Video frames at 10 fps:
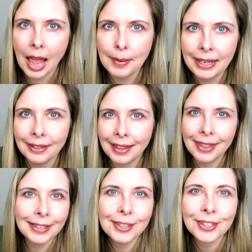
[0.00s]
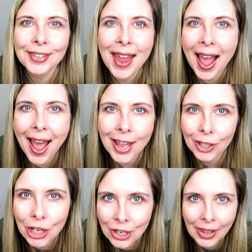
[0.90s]
I mean, it does
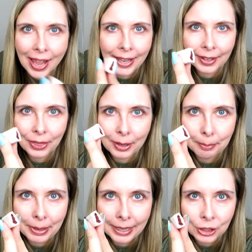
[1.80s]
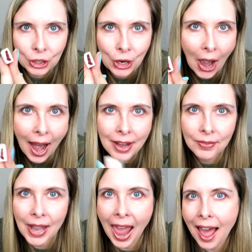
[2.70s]
not look like the picture. I
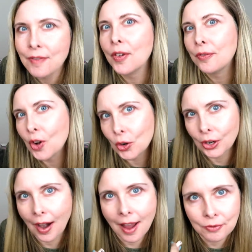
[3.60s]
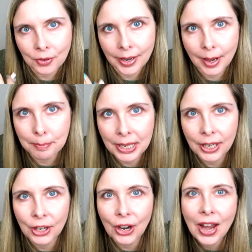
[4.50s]
even have a photograph right up
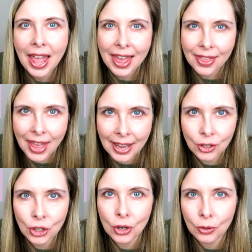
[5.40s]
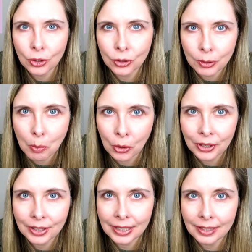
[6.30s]
here that shows you in
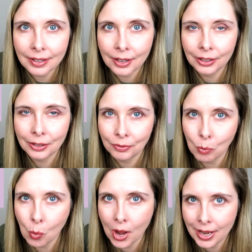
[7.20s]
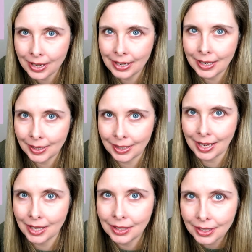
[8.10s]
more detail of what is
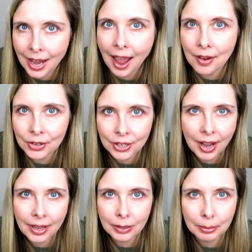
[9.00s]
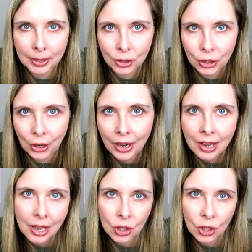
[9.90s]
in the advertised picture.